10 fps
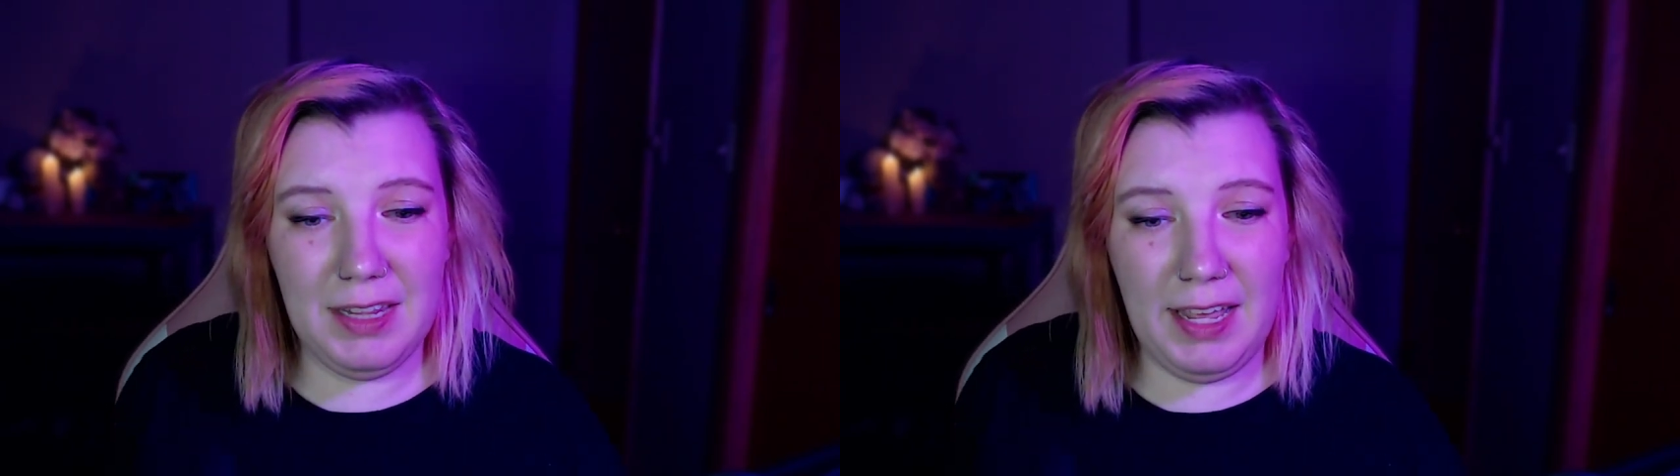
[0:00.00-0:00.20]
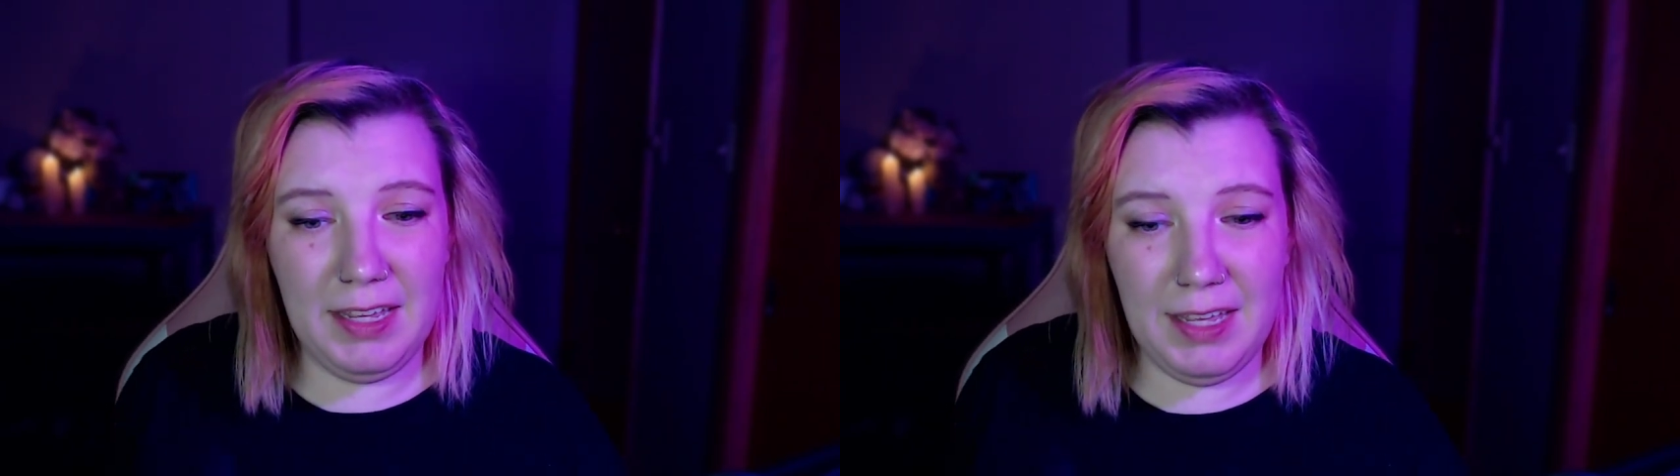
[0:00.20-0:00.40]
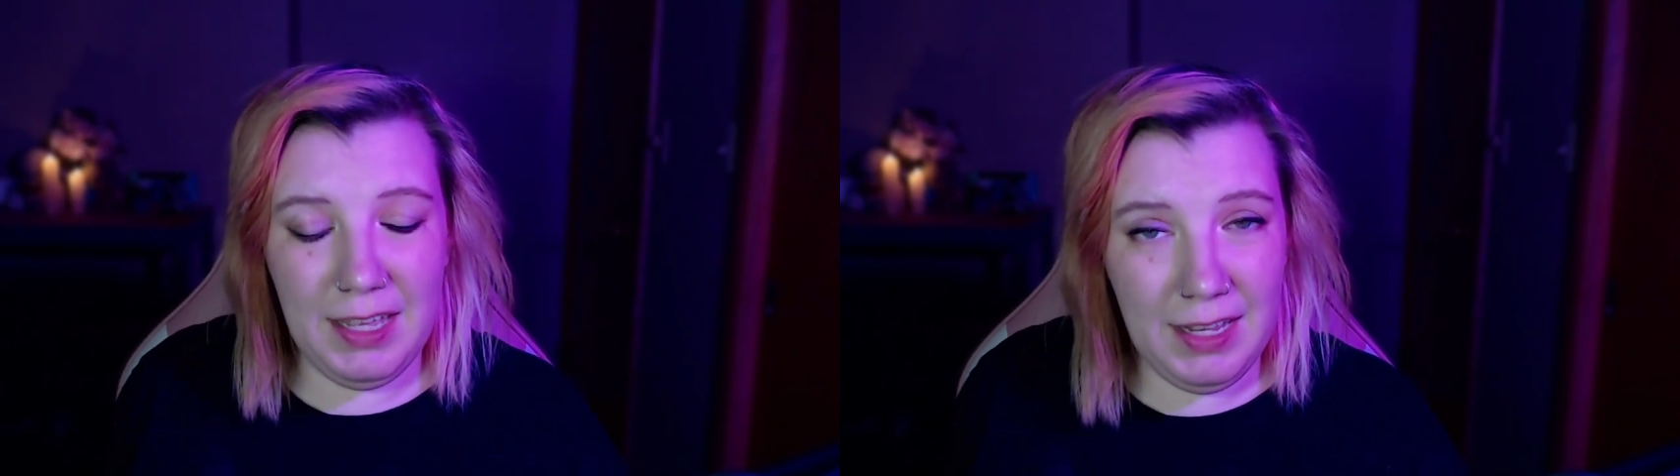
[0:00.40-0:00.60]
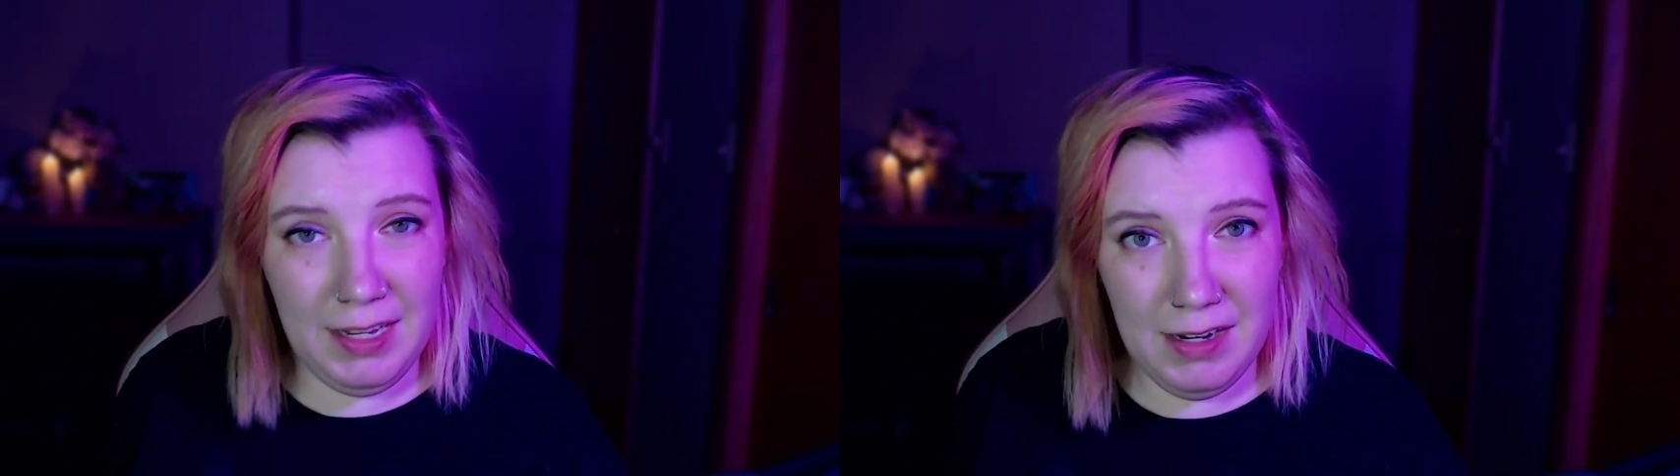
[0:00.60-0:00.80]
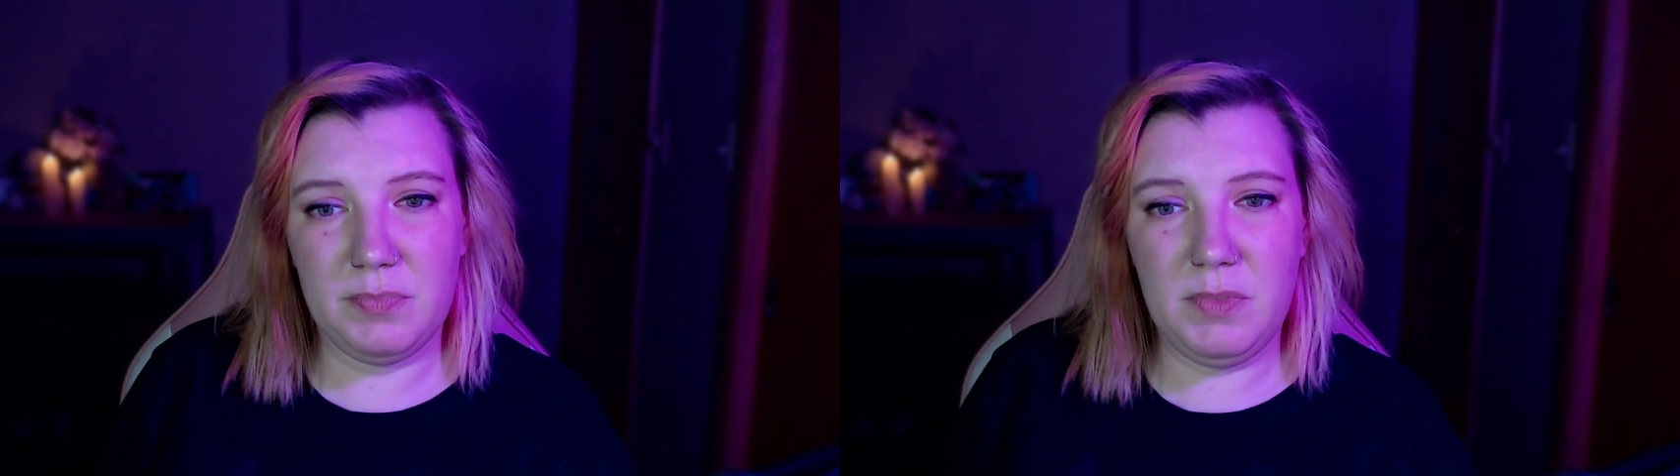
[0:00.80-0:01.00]
like a
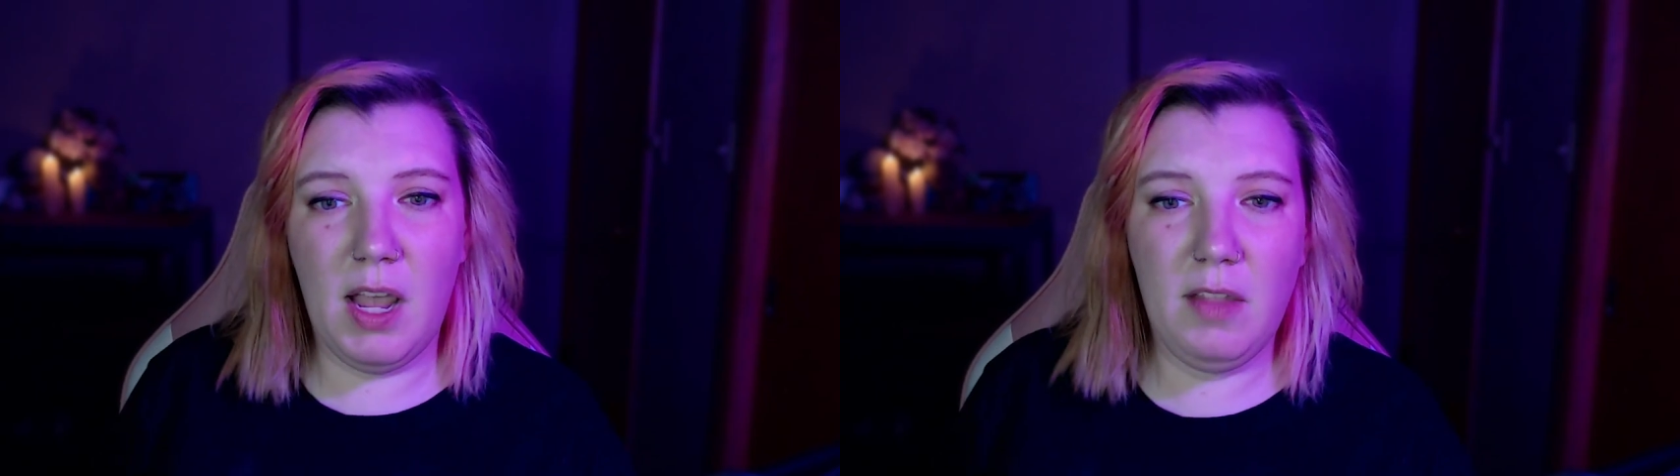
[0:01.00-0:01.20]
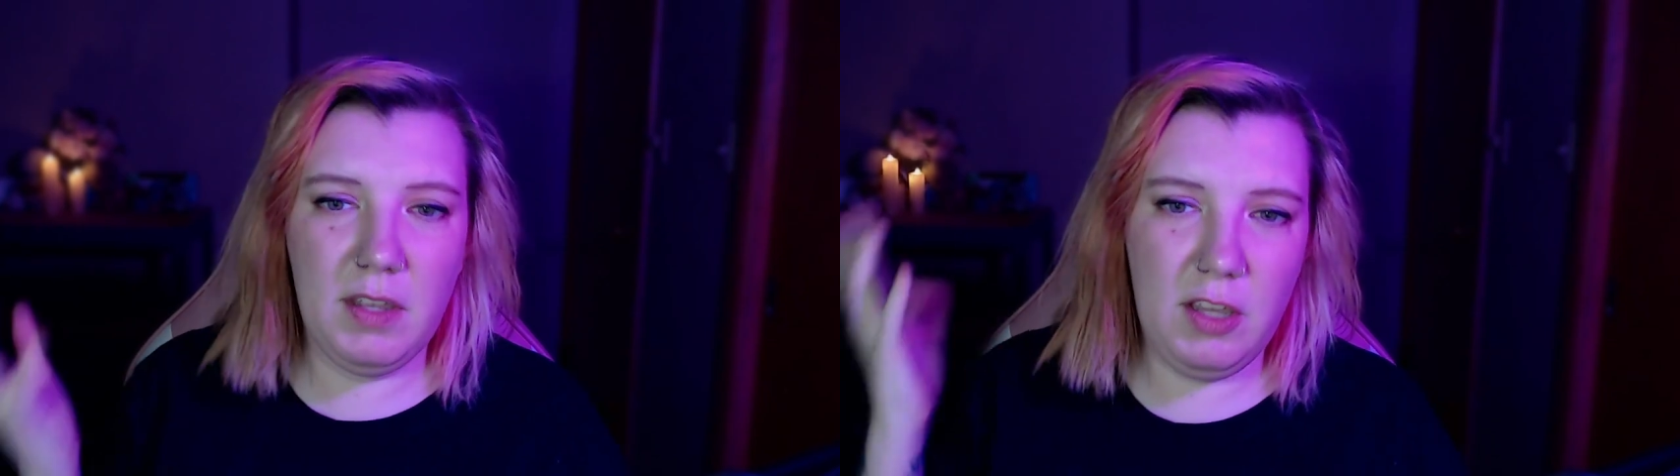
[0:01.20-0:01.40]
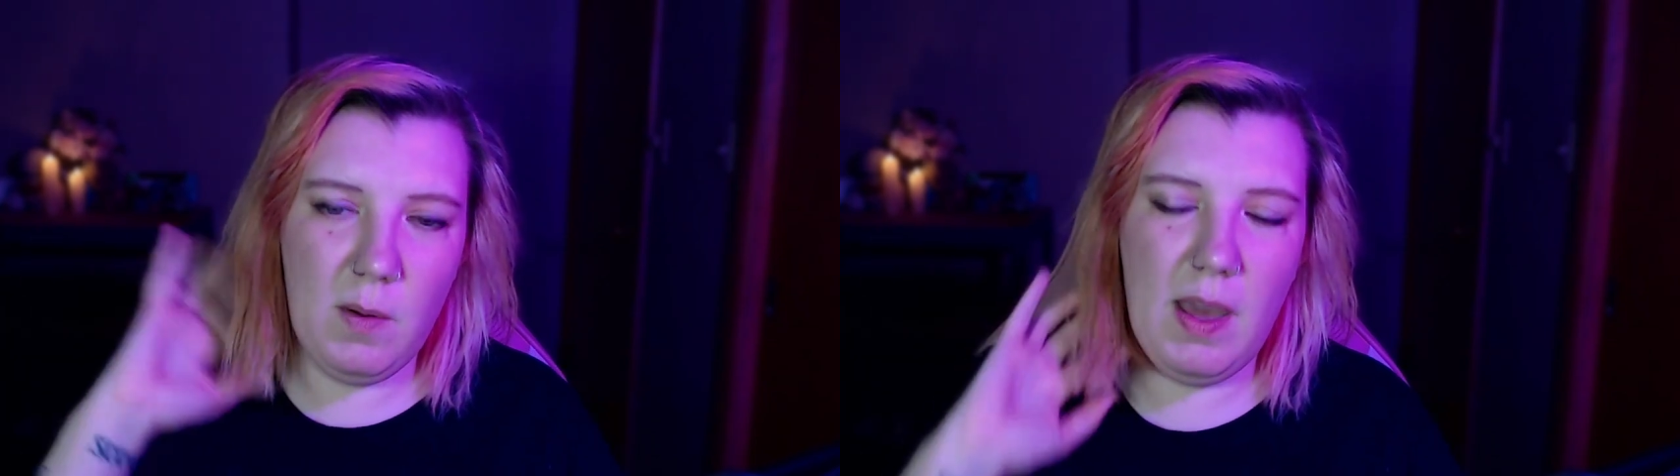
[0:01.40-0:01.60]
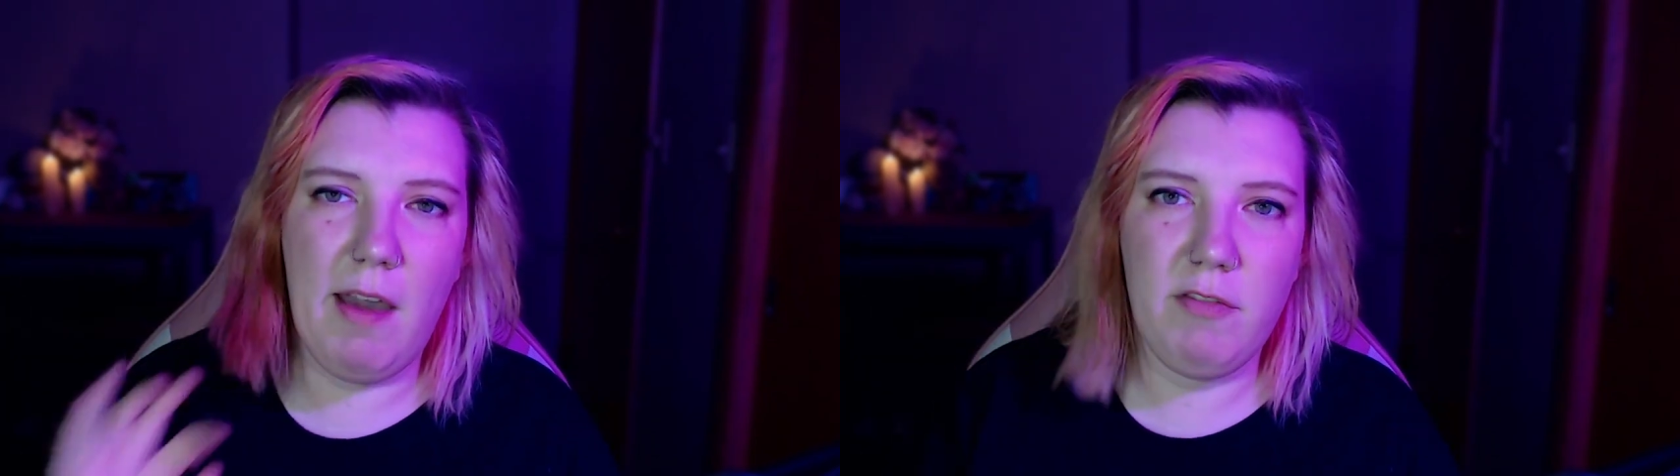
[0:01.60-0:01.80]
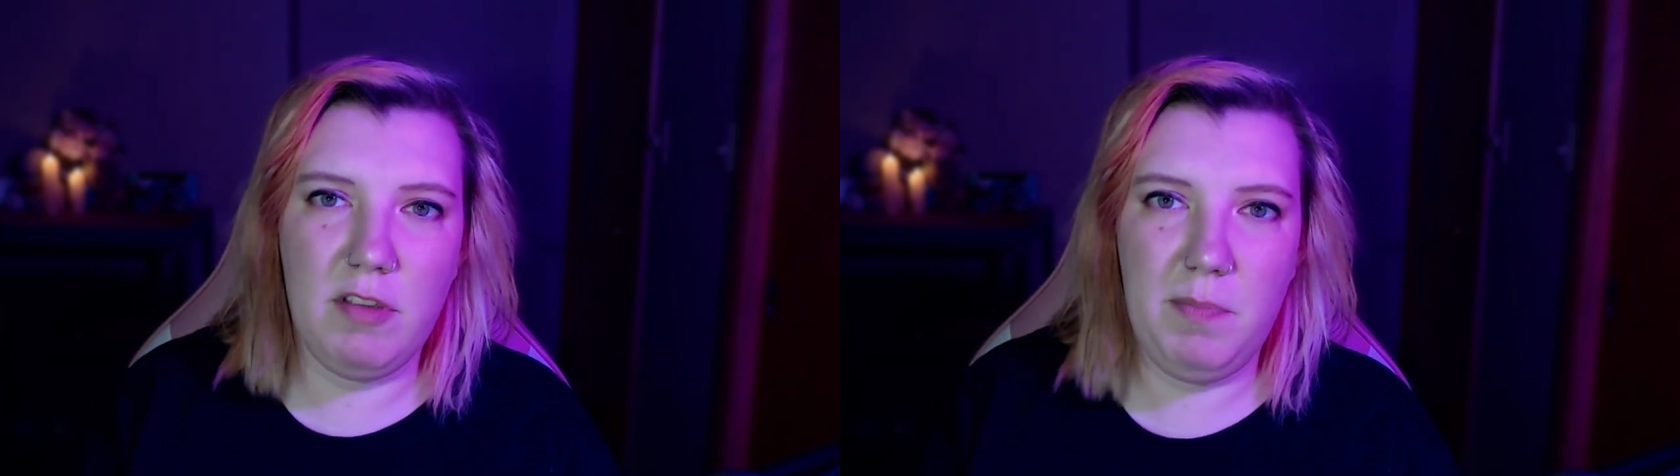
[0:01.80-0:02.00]
kid not that you
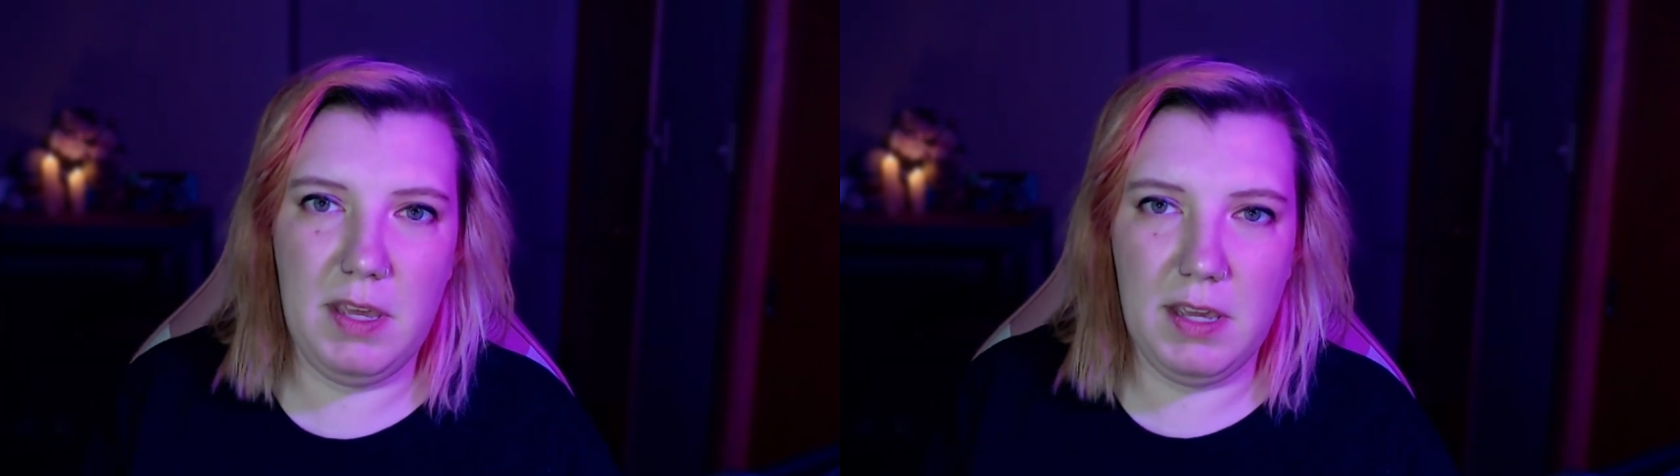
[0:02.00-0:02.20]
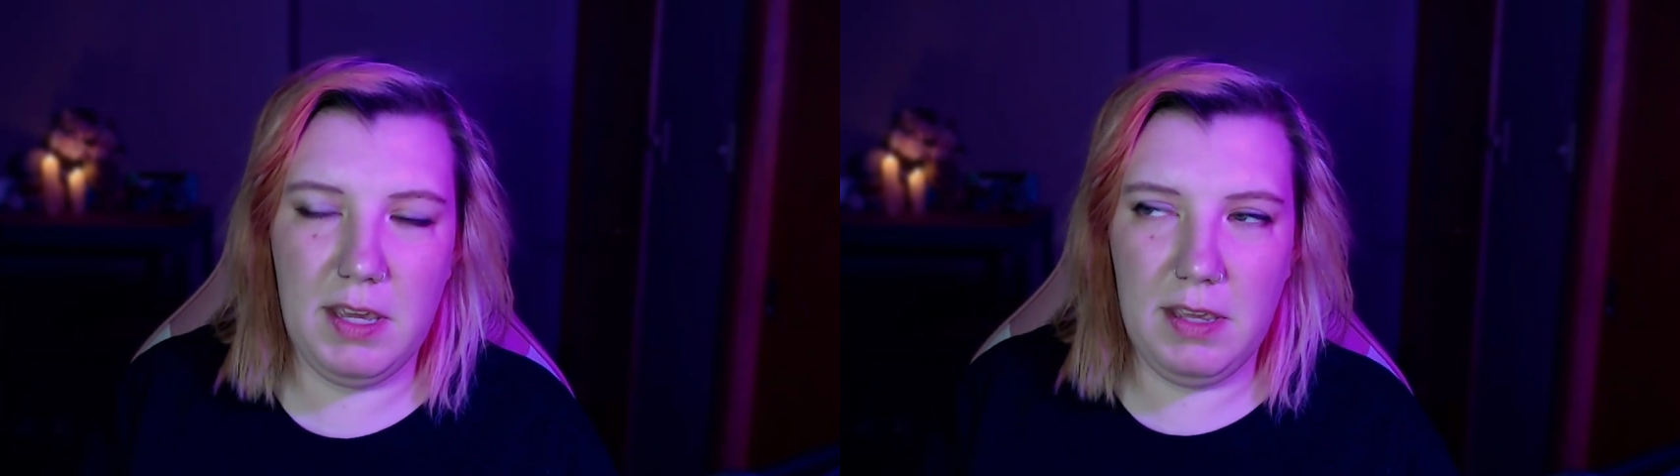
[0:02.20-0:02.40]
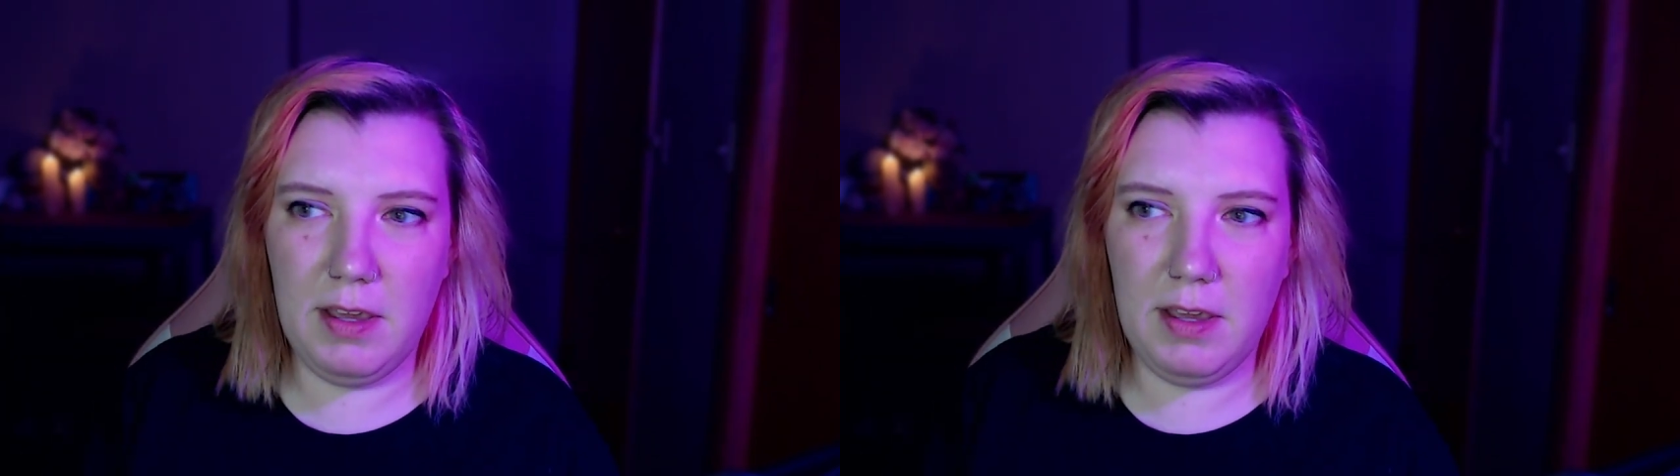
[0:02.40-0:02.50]
have to be a